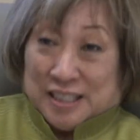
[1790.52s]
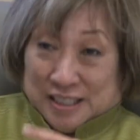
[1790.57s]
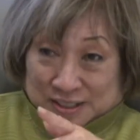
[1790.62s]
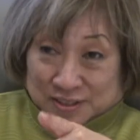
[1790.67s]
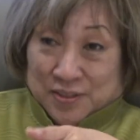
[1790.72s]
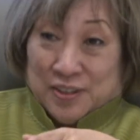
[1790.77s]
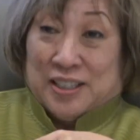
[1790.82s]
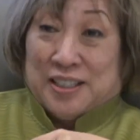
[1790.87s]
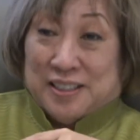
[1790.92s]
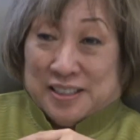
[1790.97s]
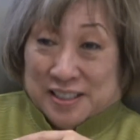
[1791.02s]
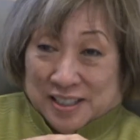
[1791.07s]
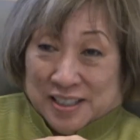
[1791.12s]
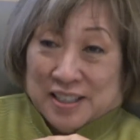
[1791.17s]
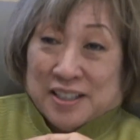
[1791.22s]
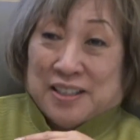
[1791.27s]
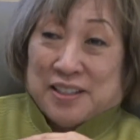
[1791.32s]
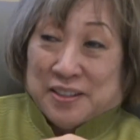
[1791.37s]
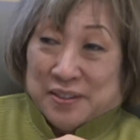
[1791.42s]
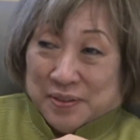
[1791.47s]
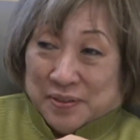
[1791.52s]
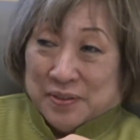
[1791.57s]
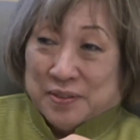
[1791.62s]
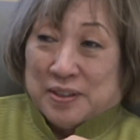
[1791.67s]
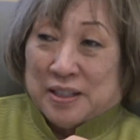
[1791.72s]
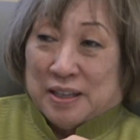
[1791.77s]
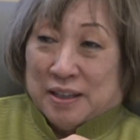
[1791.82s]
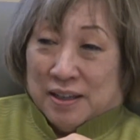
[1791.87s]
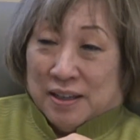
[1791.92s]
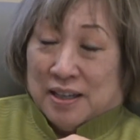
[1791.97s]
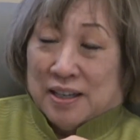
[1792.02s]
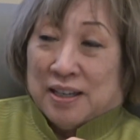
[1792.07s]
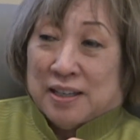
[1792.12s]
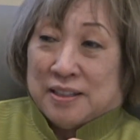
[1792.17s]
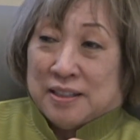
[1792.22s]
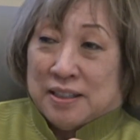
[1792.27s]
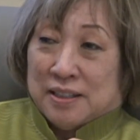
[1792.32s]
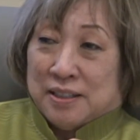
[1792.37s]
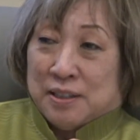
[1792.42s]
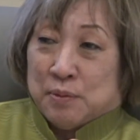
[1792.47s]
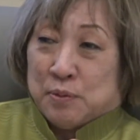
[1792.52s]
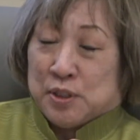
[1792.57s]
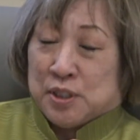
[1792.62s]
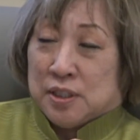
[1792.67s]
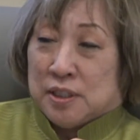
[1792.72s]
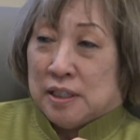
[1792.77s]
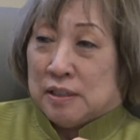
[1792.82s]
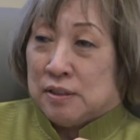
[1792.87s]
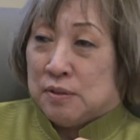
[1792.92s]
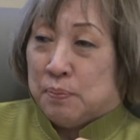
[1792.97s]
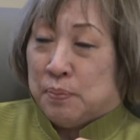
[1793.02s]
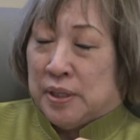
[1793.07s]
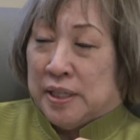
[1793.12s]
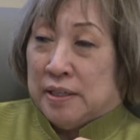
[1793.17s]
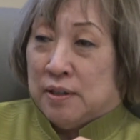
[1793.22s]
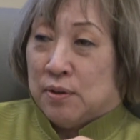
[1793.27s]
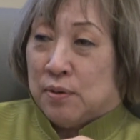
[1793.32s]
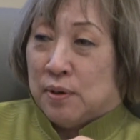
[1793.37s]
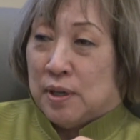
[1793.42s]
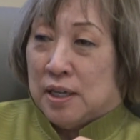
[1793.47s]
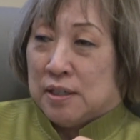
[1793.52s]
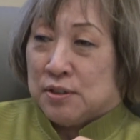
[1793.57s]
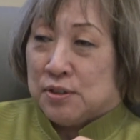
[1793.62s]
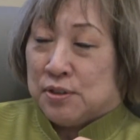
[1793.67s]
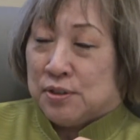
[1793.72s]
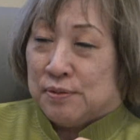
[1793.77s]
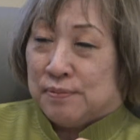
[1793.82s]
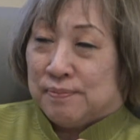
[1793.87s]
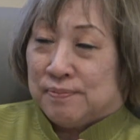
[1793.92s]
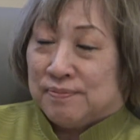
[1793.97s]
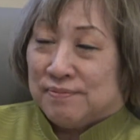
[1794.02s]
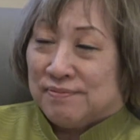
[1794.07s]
That's right. Yeah, and then he was in that plane crash.